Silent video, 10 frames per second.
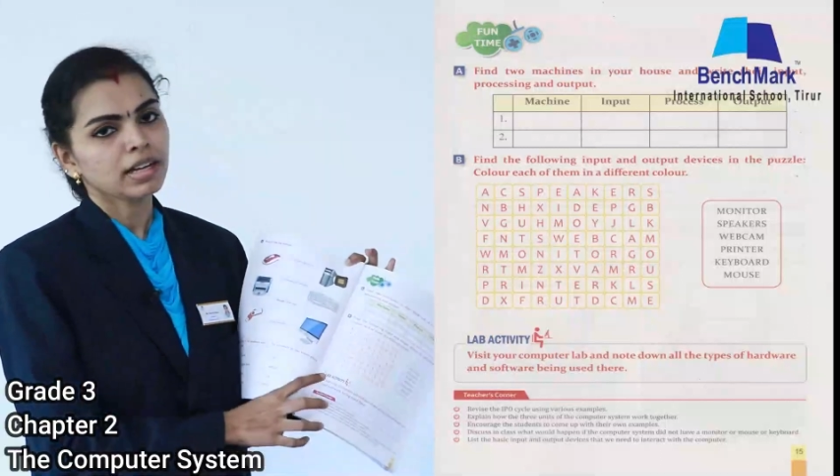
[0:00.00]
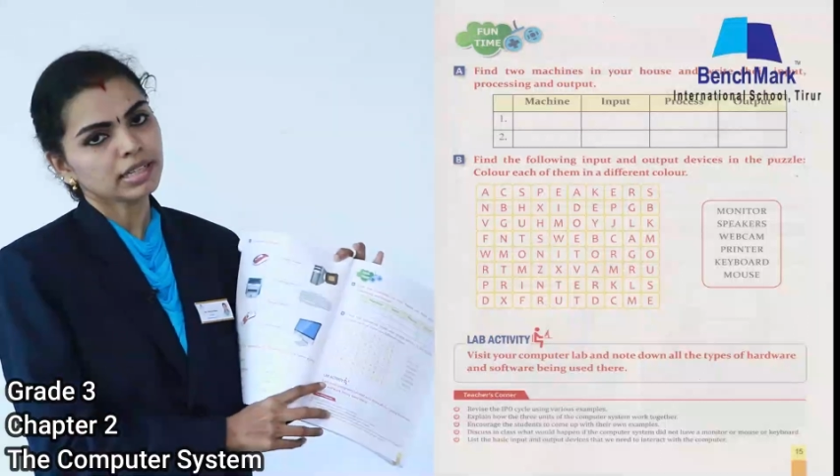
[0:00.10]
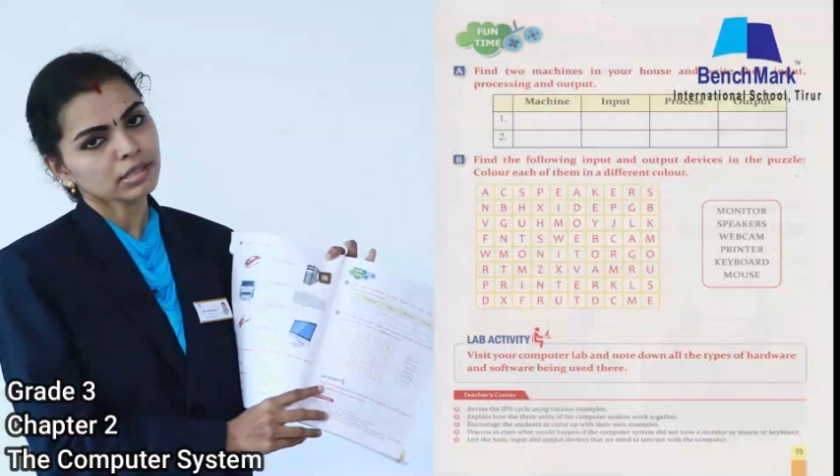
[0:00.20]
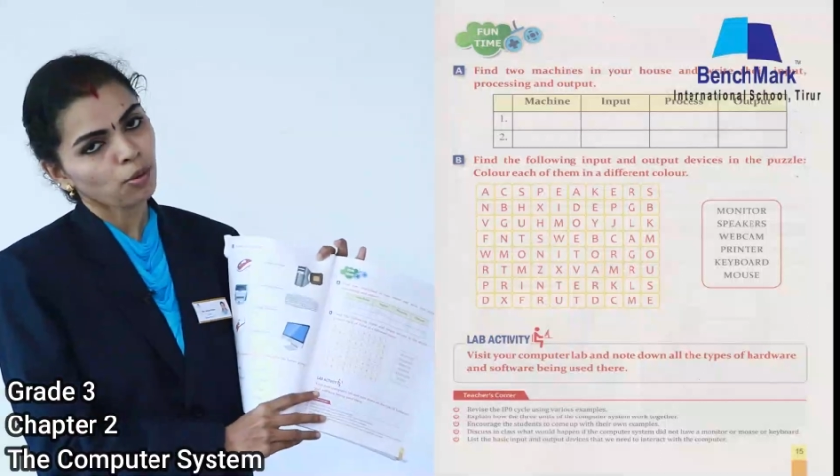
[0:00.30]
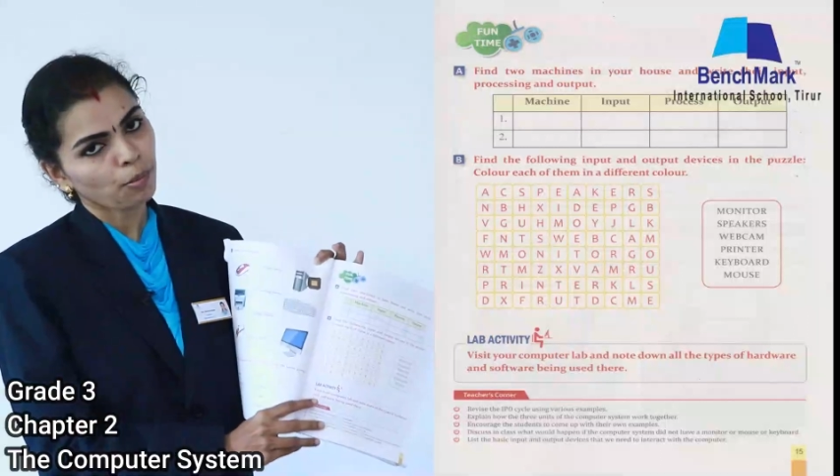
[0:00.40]

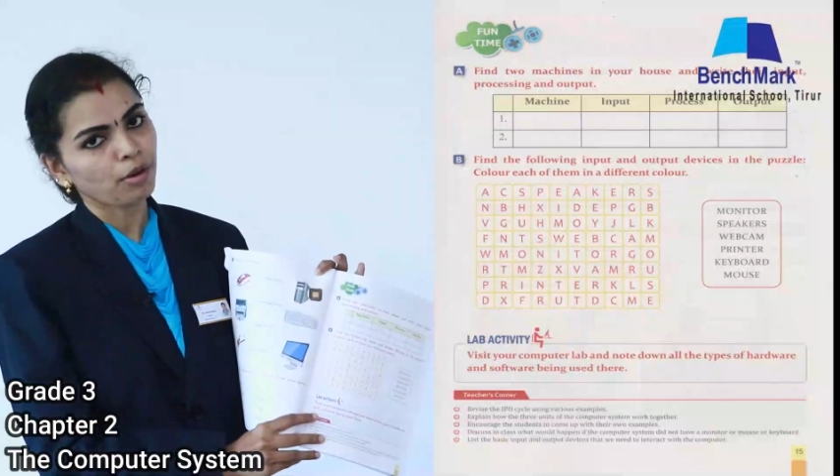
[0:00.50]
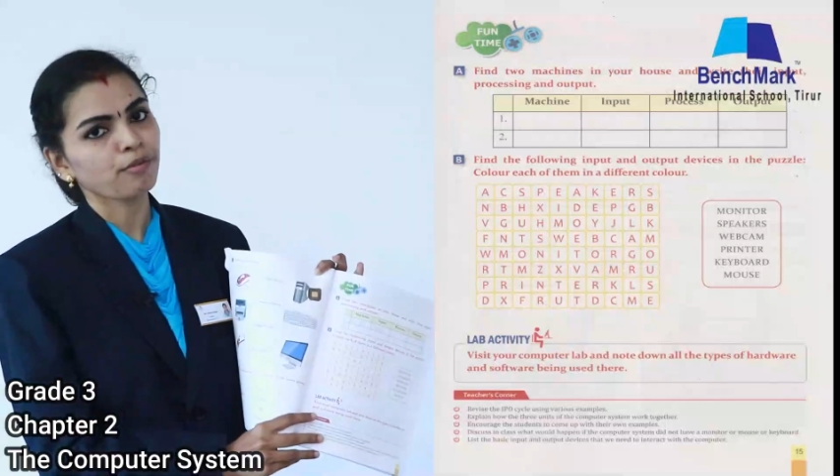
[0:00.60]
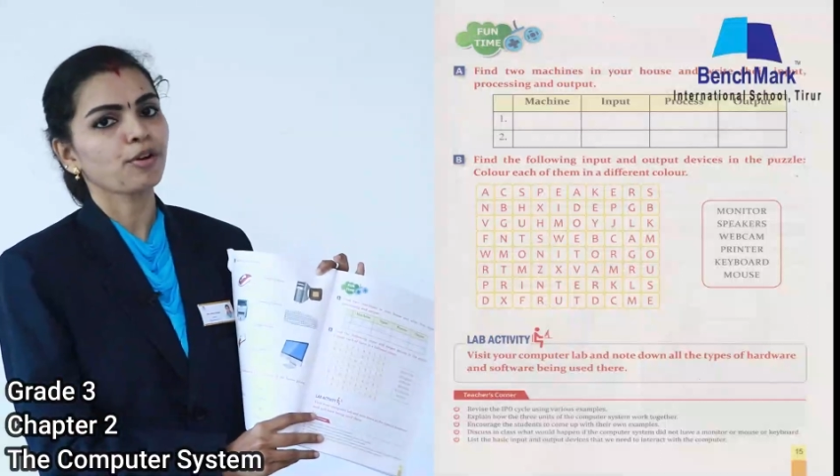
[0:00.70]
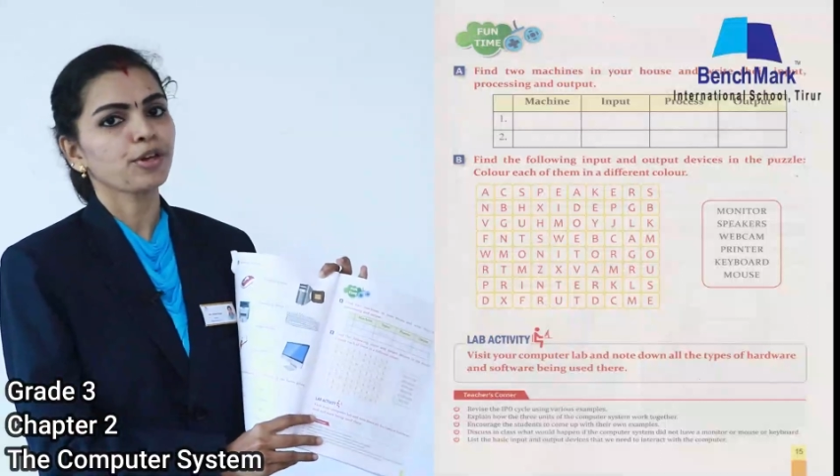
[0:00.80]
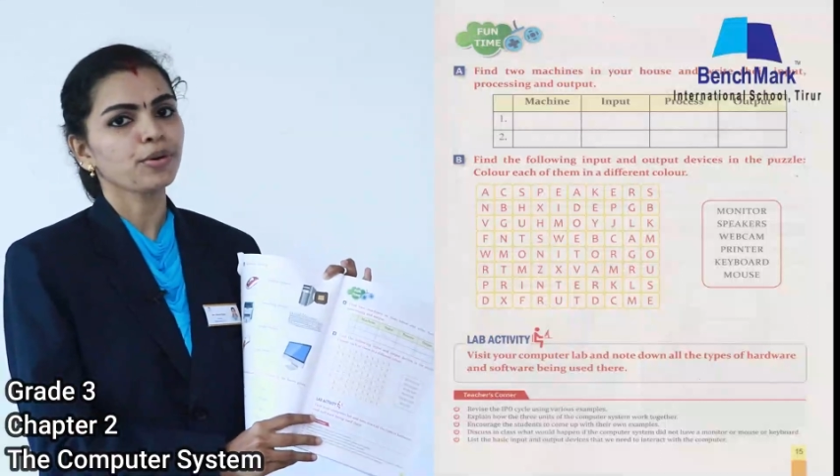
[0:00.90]
is
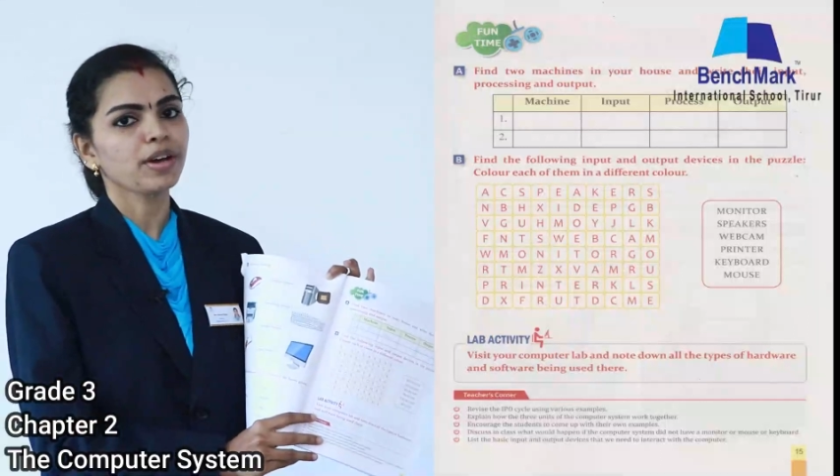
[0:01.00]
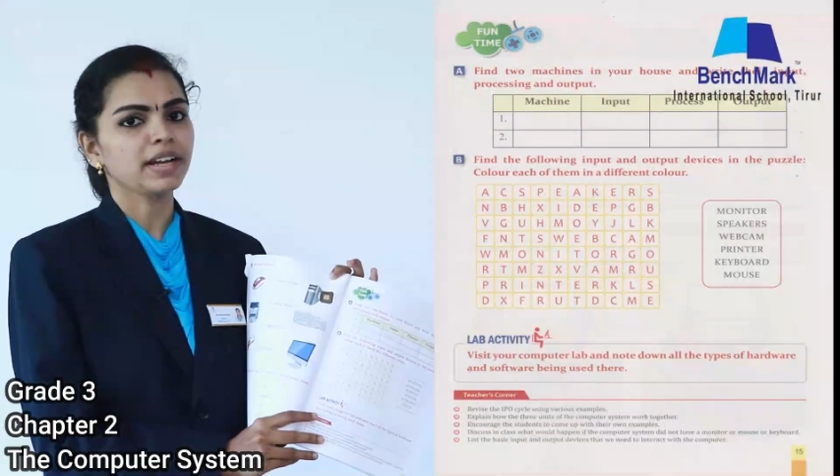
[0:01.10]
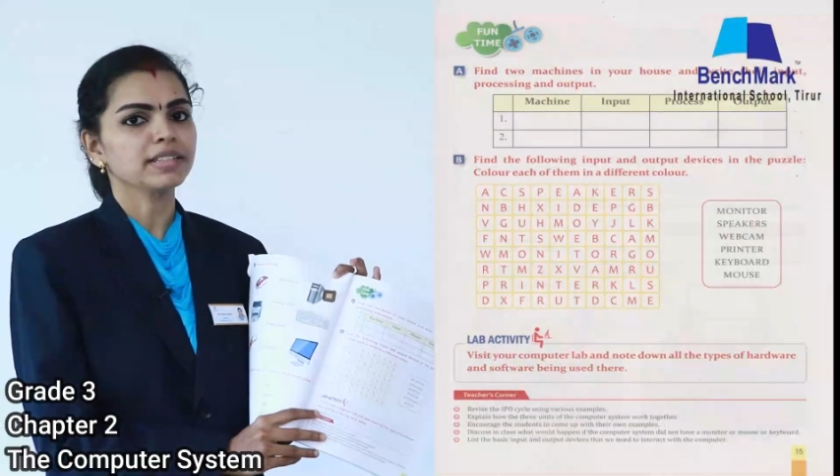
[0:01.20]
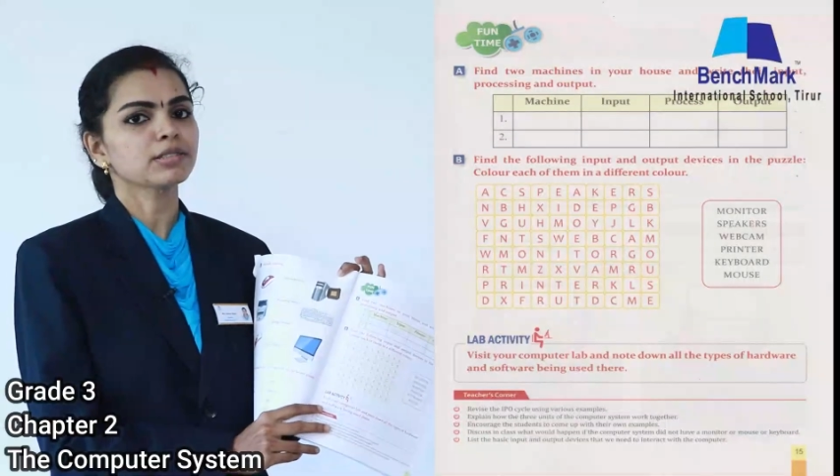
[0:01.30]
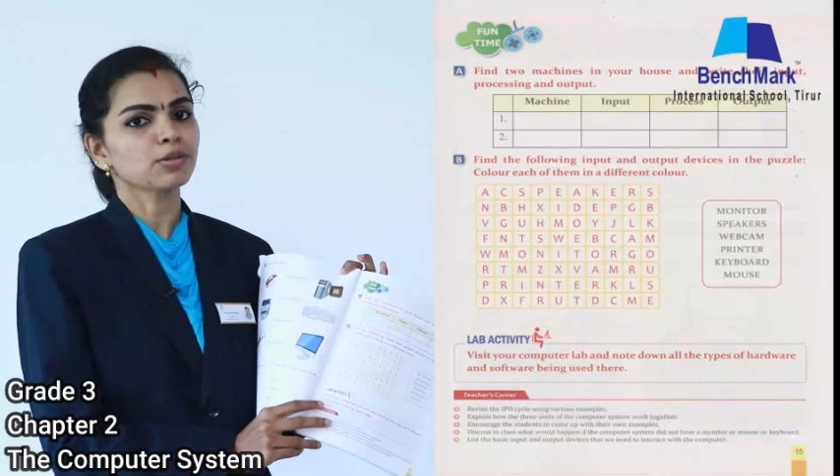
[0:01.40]
homework for you
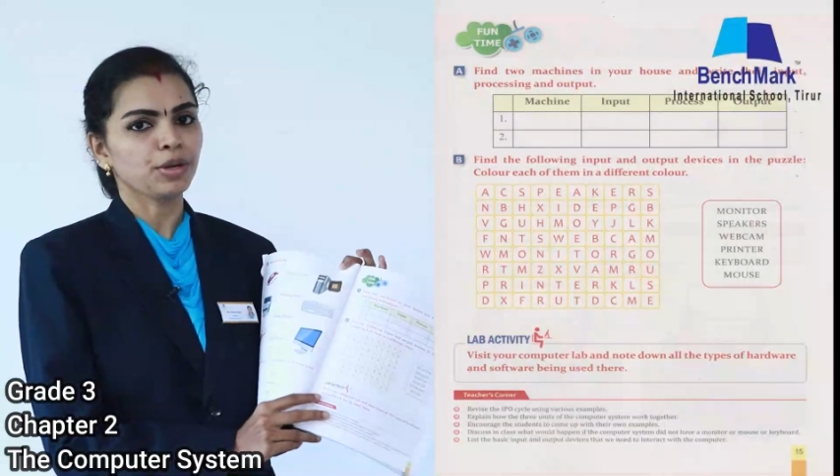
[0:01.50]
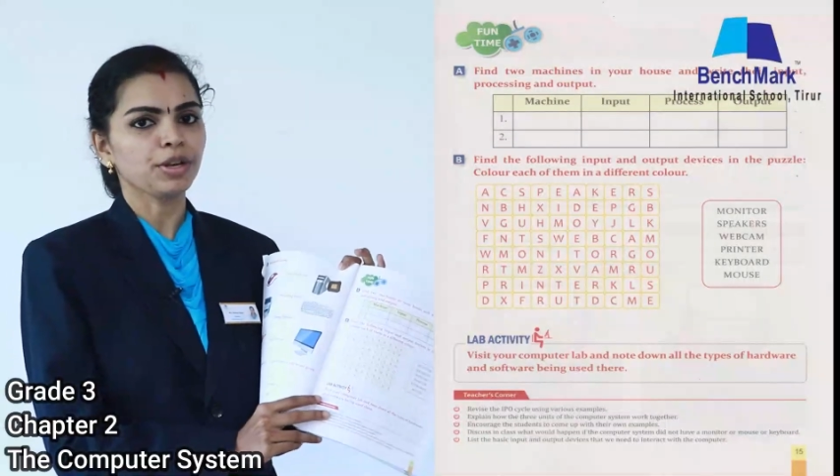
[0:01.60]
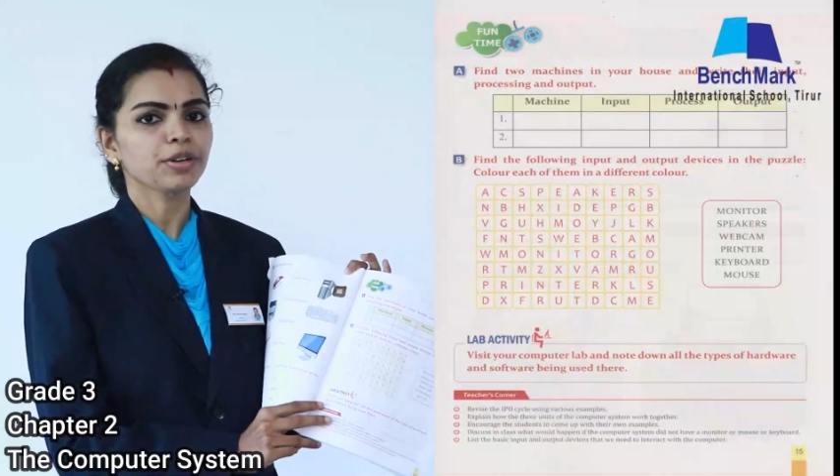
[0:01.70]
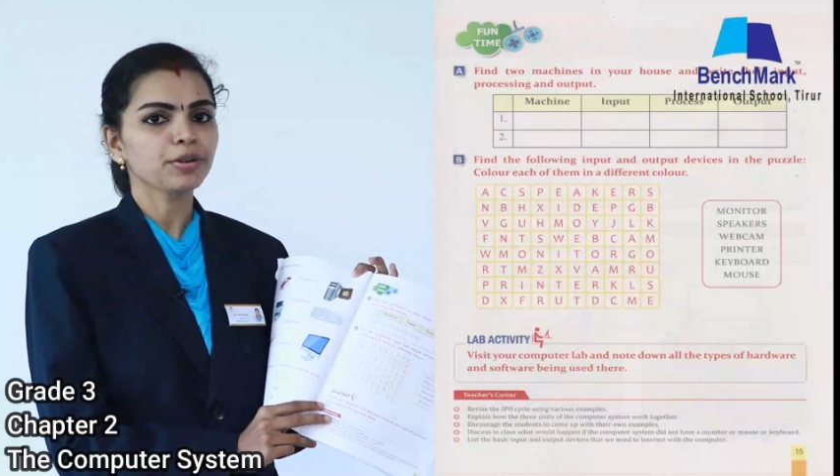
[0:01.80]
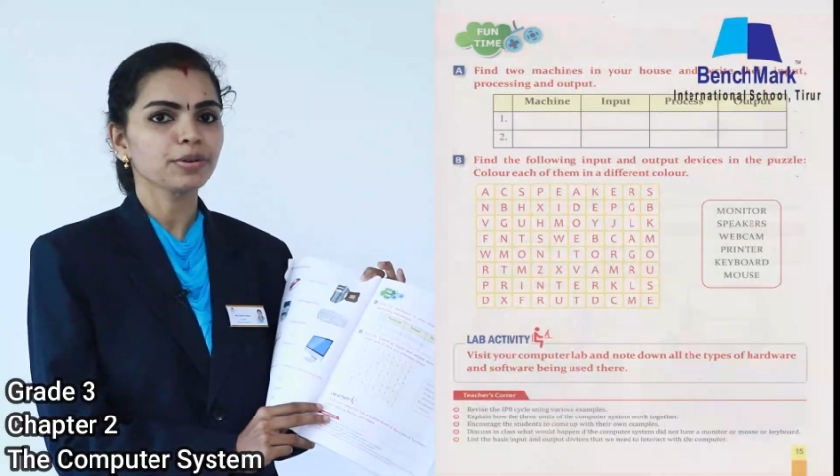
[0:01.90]
guys. So you
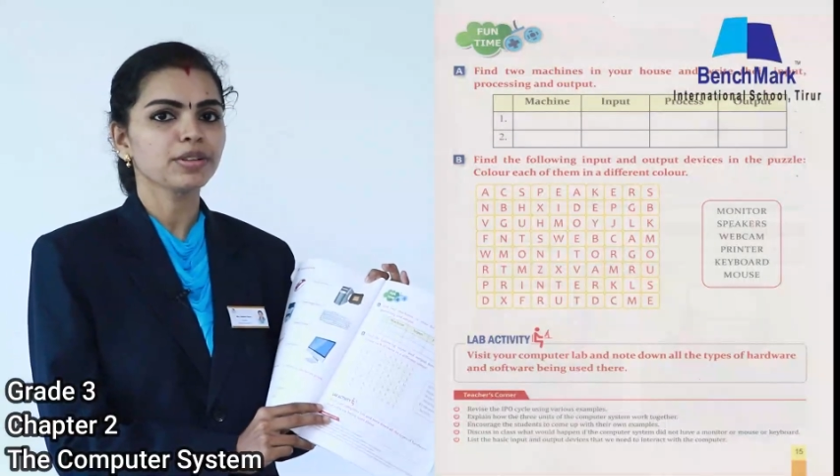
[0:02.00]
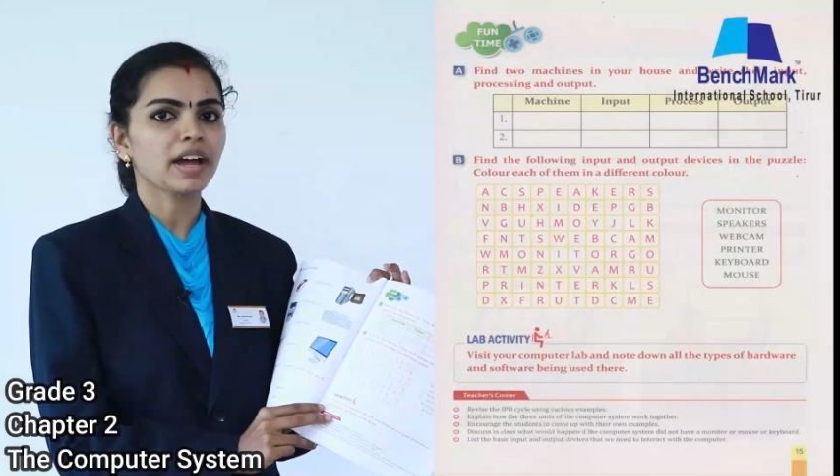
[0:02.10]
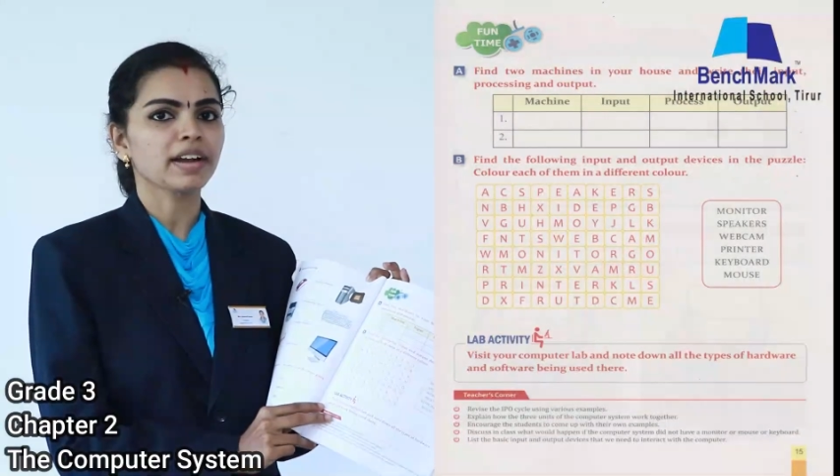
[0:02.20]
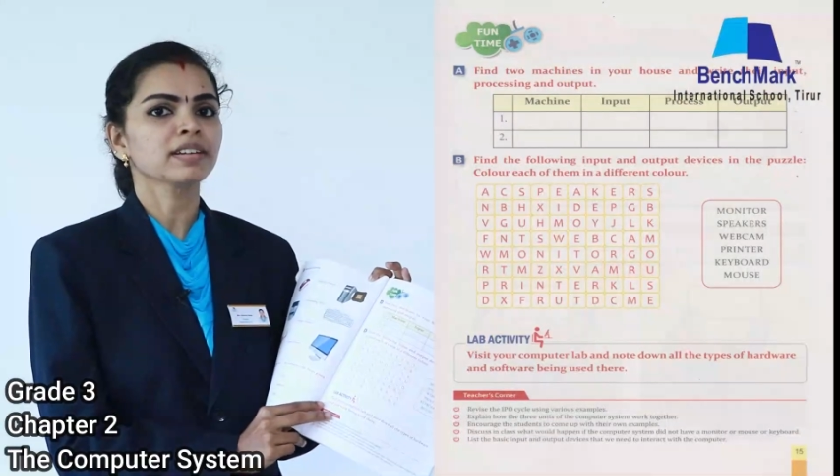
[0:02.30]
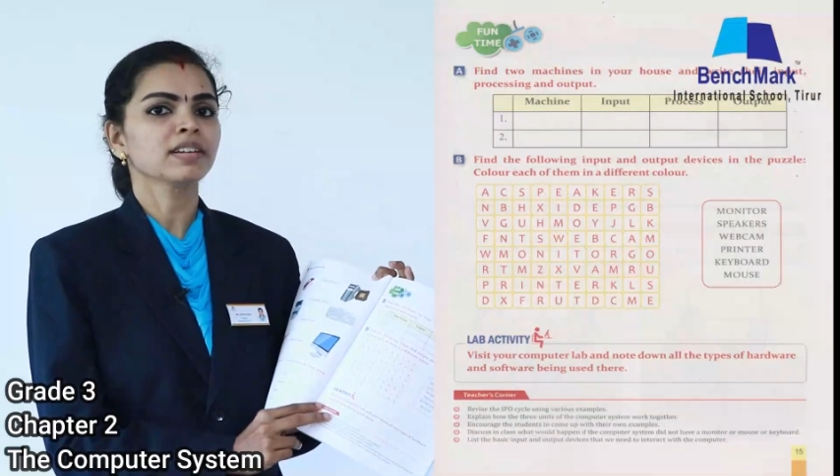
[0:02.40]
need to do that.